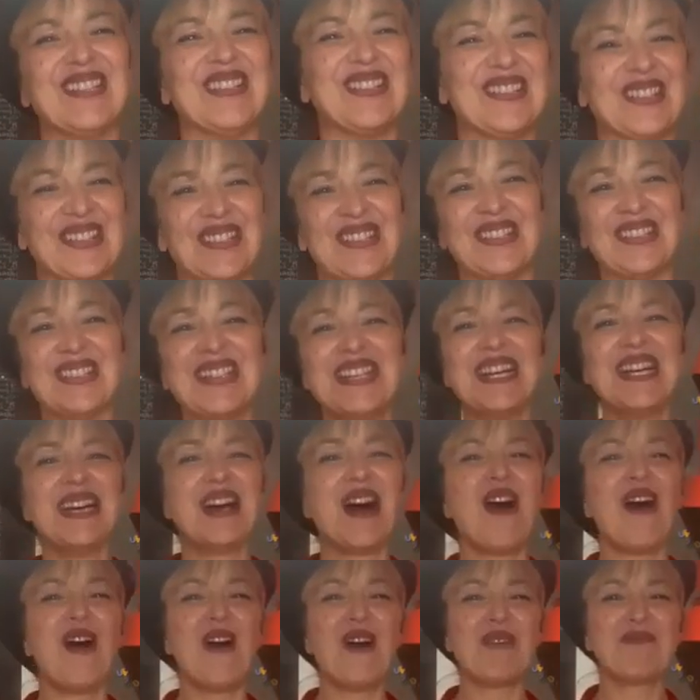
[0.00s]
Oh,
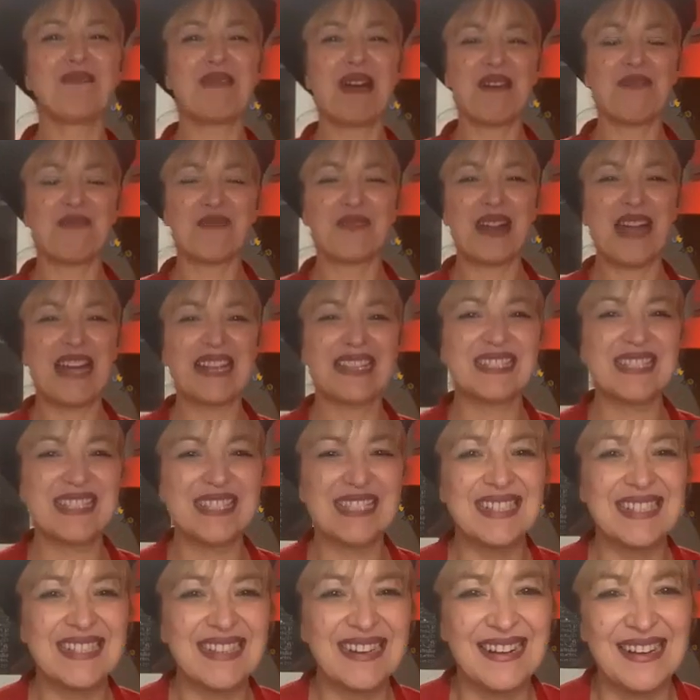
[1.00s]
all my friends
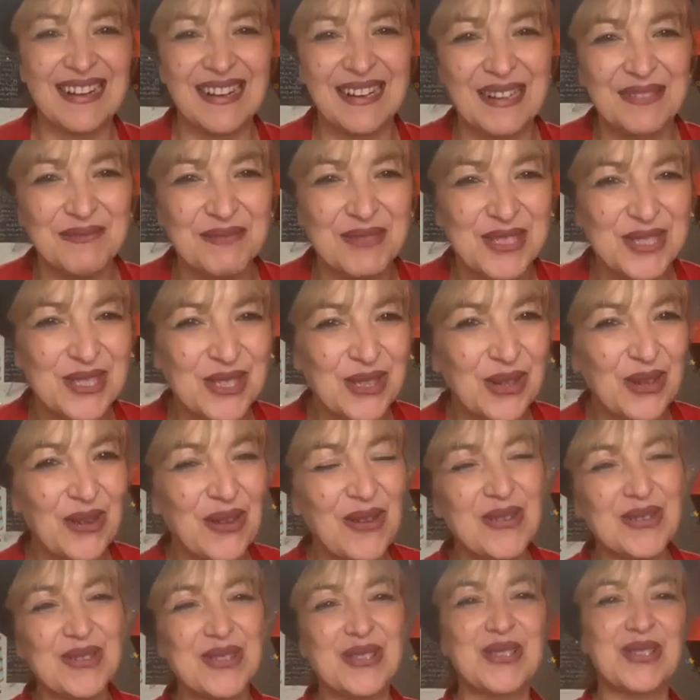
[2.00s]
here, I'm
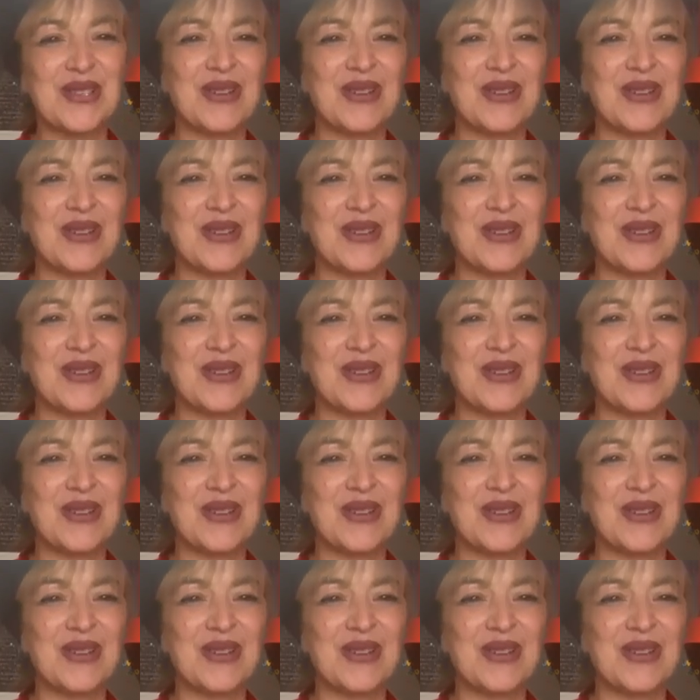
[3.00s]
so